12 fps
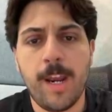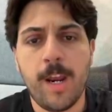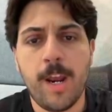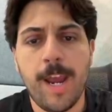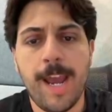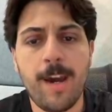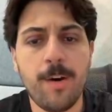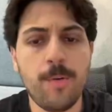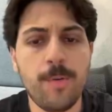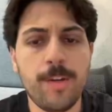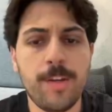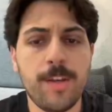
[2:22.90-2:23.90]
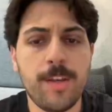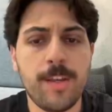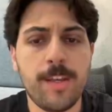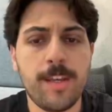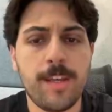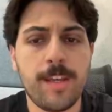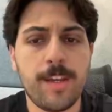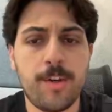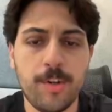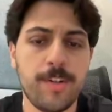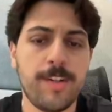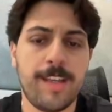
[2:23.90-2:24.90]
how
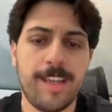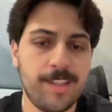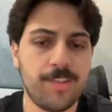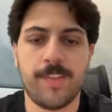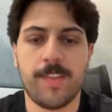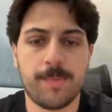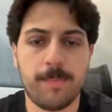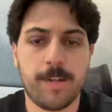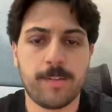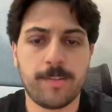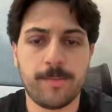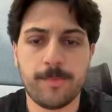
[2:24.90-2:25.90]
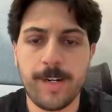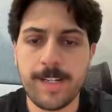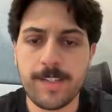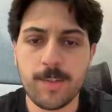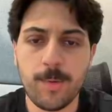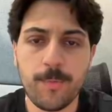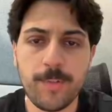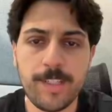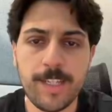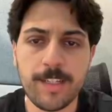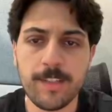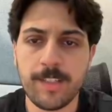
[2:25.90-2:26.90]
good is this model, right? So if we
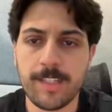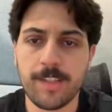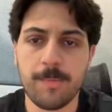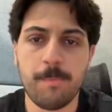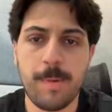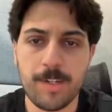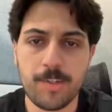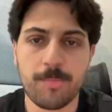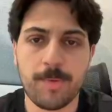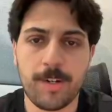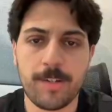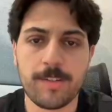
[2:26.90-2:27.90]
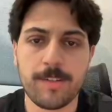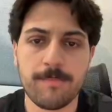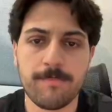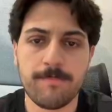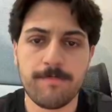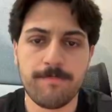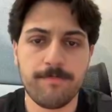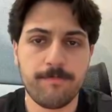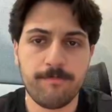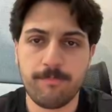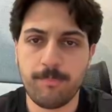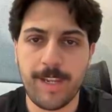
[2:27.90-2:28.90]
take a look at the benchmarks,
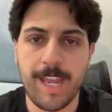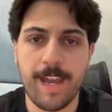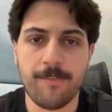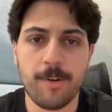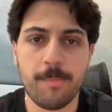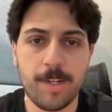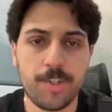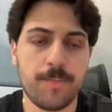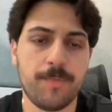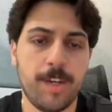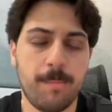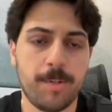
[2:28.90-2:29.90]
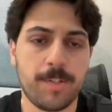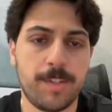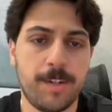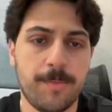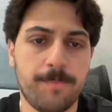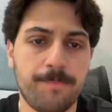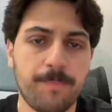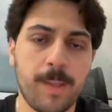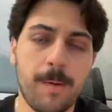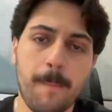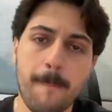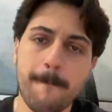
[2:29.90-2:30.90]
we have a bunch of numbers here.
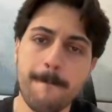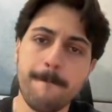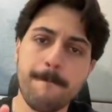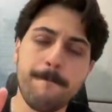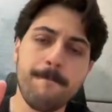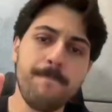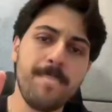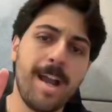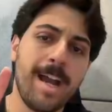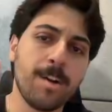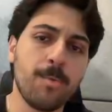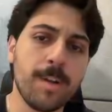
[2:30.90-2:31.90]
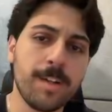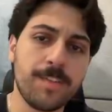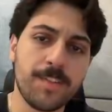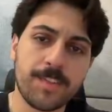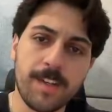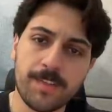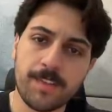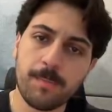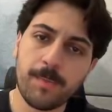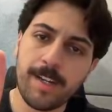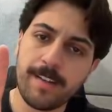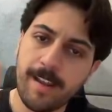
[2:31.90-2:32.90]
I don't want to discuss them
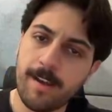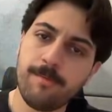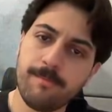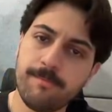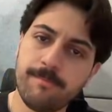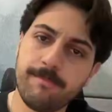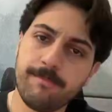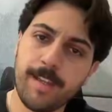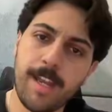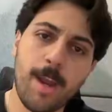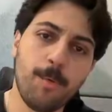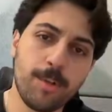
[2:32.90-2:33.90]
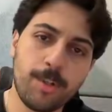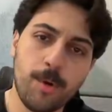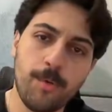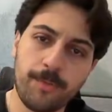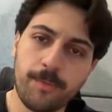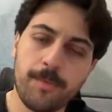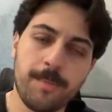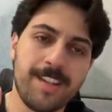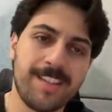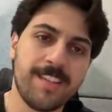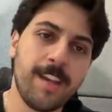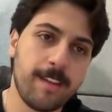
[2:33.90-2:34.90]
right now. I will go through them in a
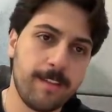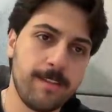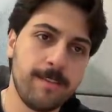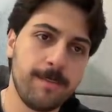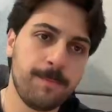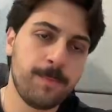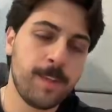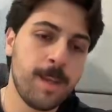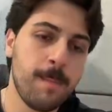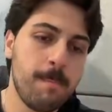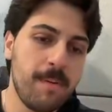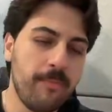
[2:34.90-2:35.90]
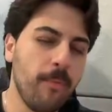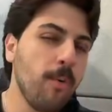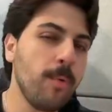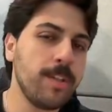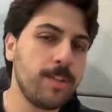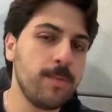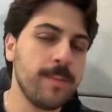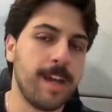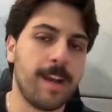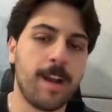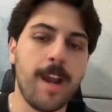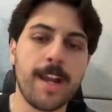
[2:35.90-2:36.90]
second. Before we do
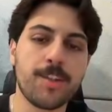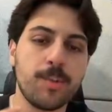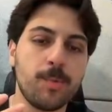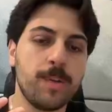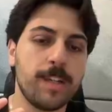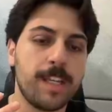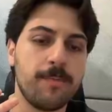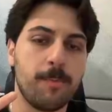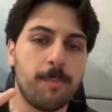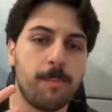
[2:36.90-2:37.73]
that, I actually want to give a